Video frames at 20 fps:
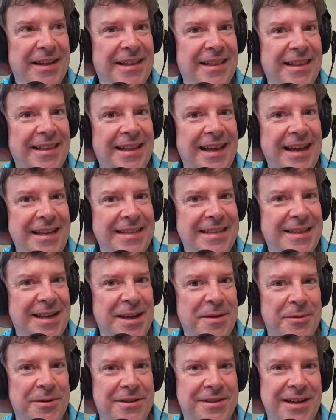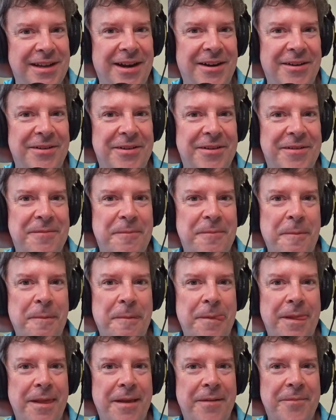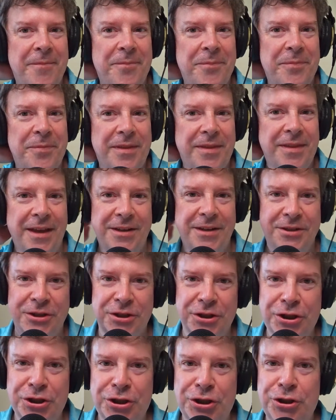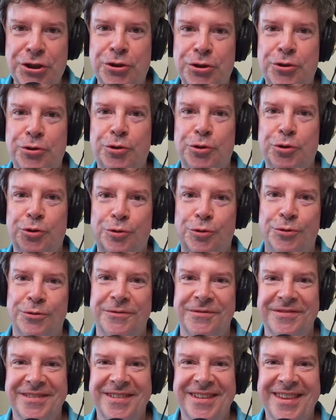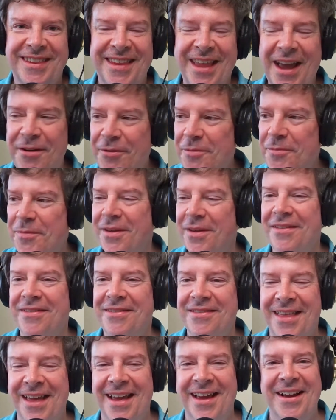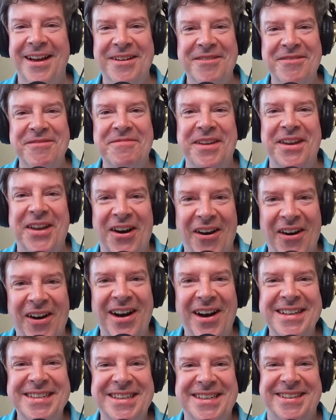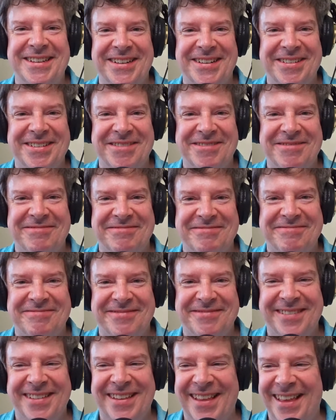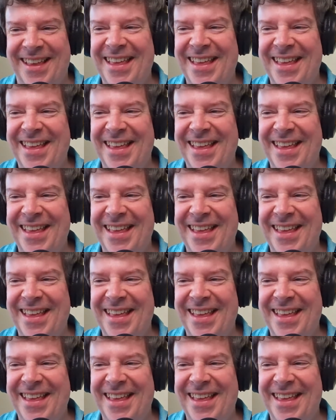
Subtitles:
Like a lightsaber sound. That would be awesome.